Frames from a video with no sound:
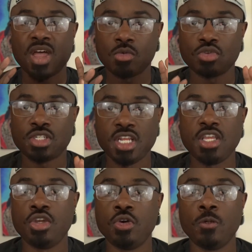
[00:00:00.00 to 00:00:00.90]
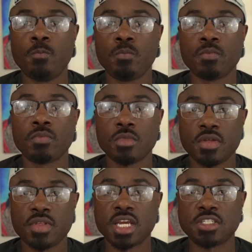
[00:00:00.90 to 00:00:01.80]
I will see you
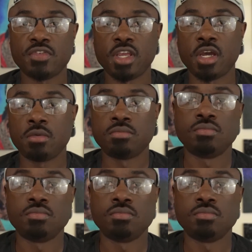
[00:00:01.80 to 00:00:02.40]
in the next video.